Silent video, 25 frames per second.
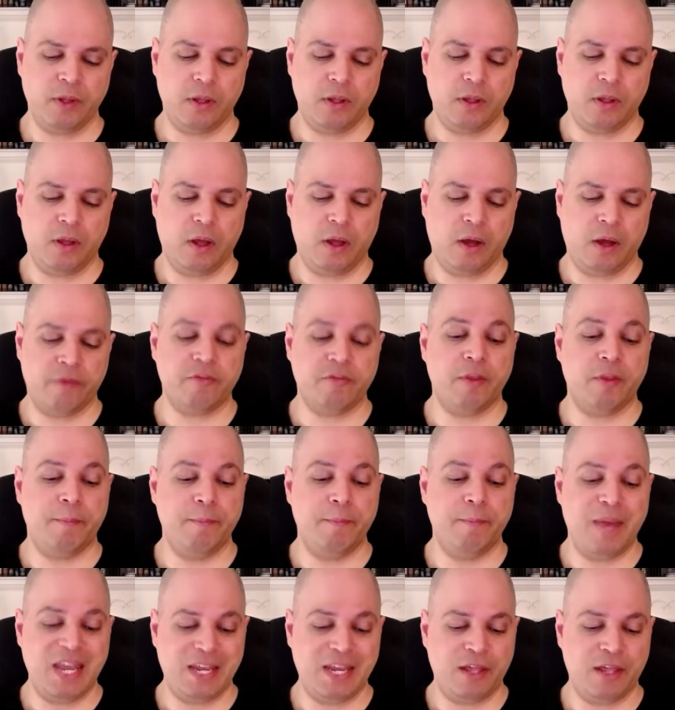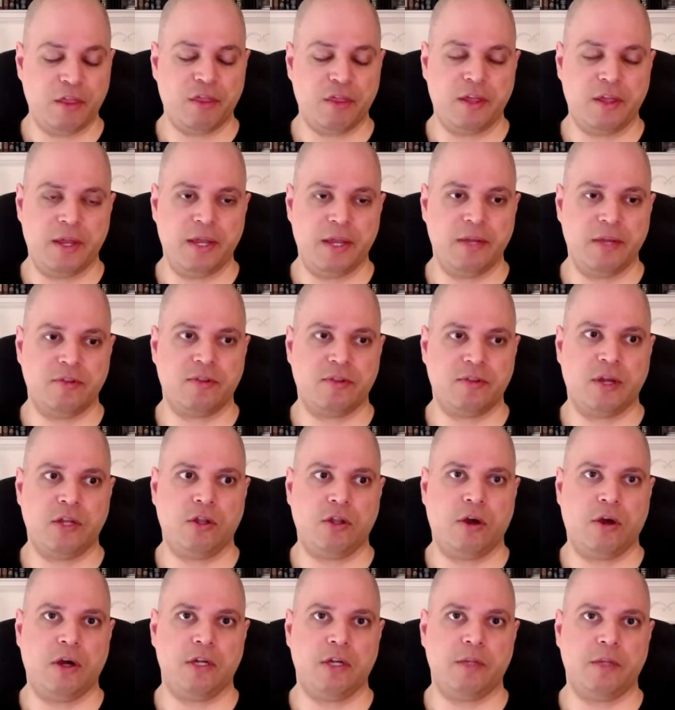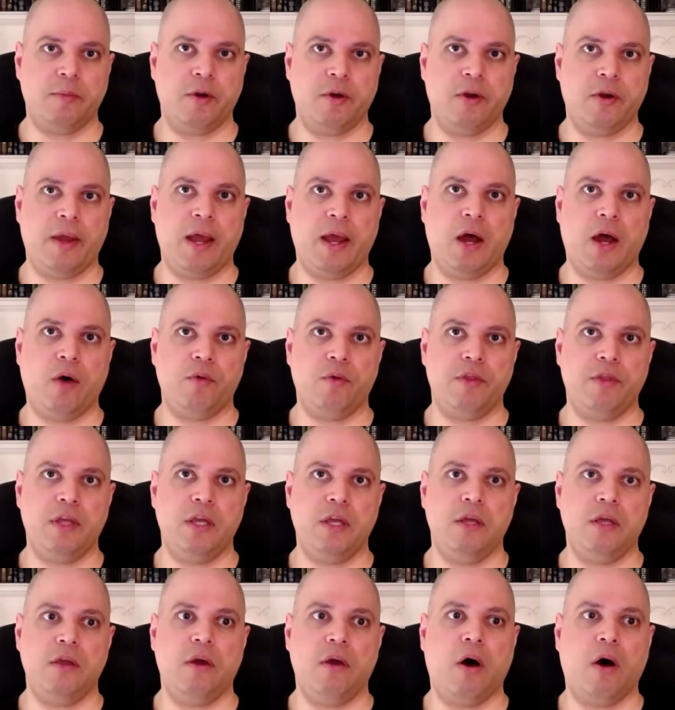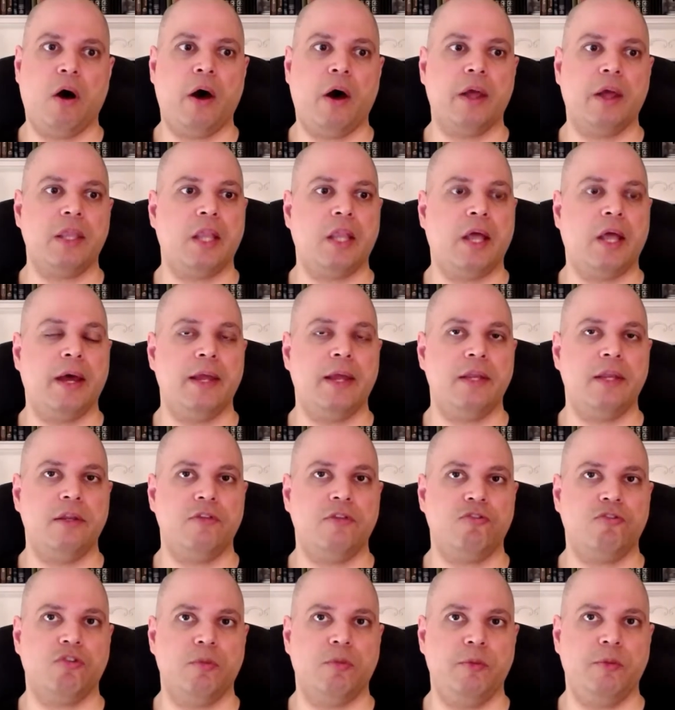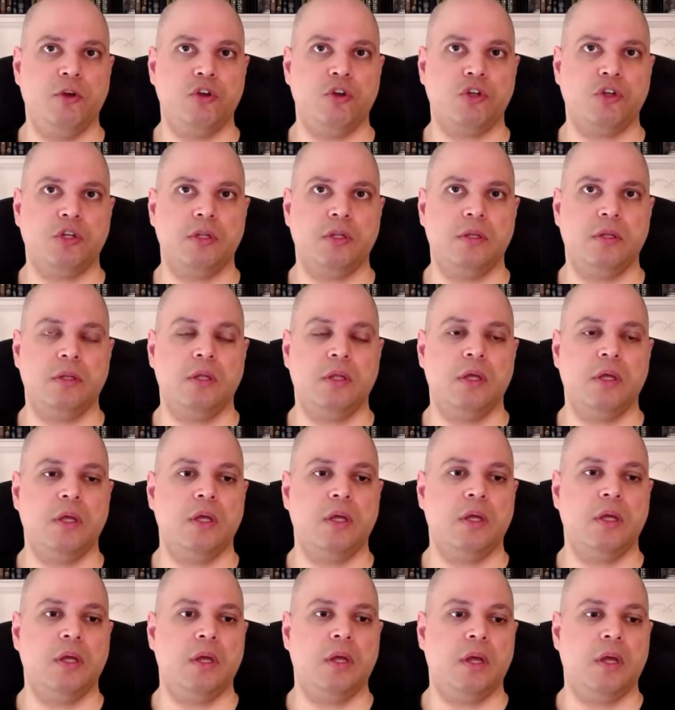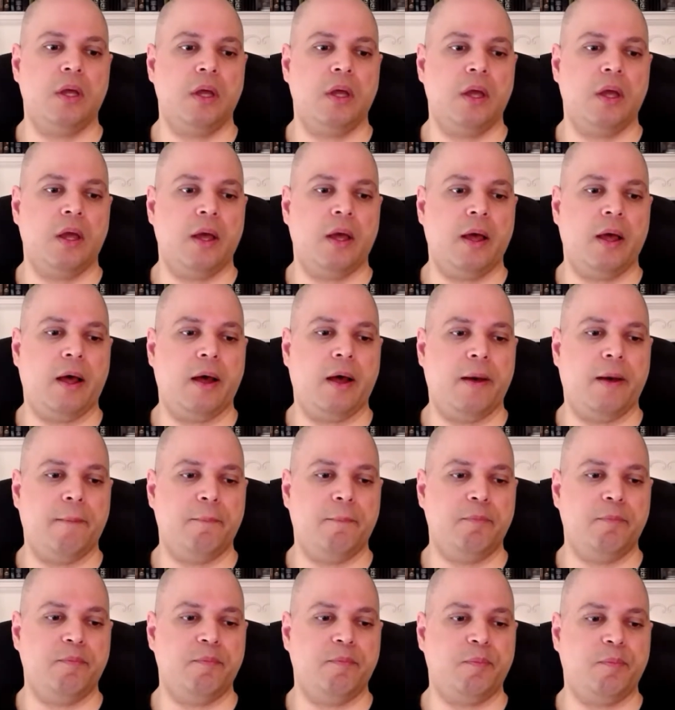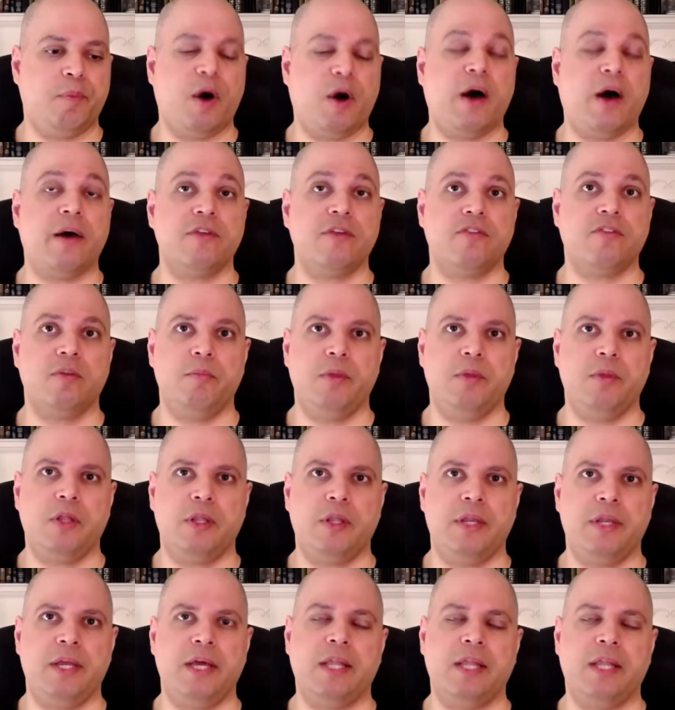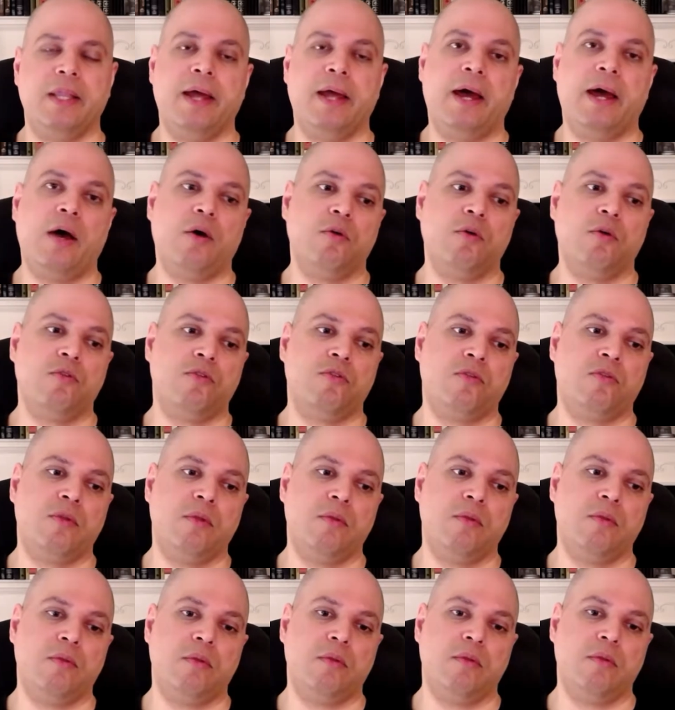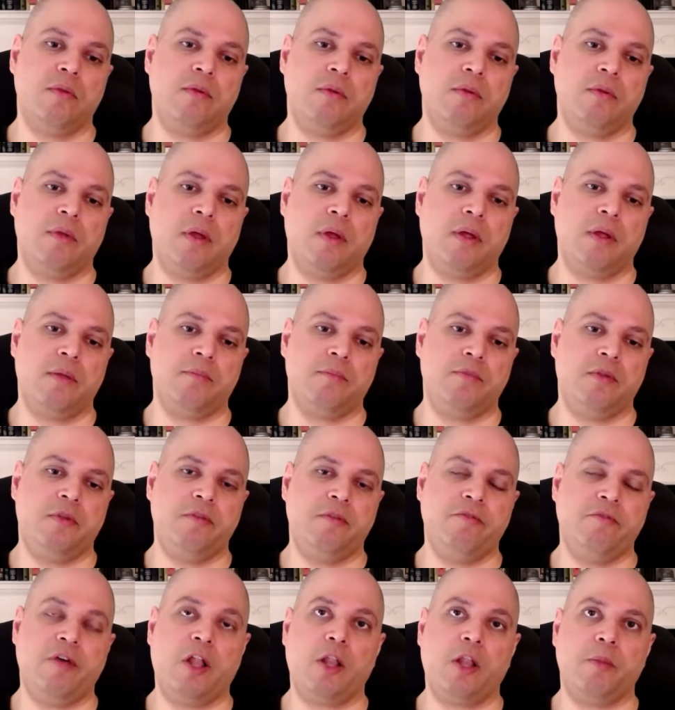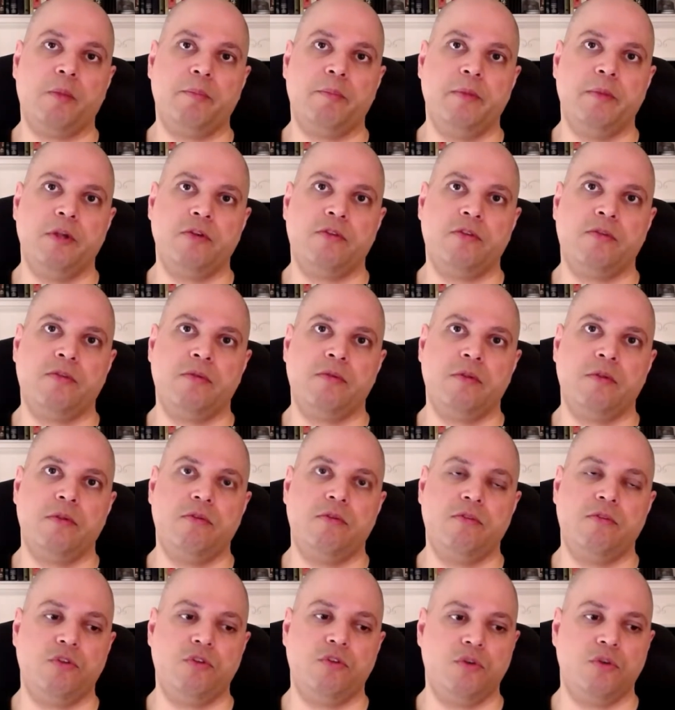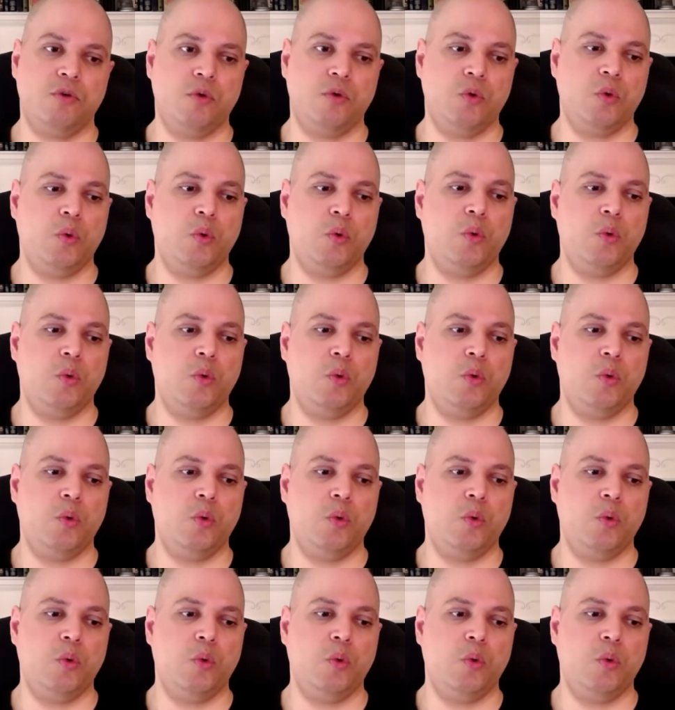of the many things, I talked about how the online distribution uh, possibility allows development to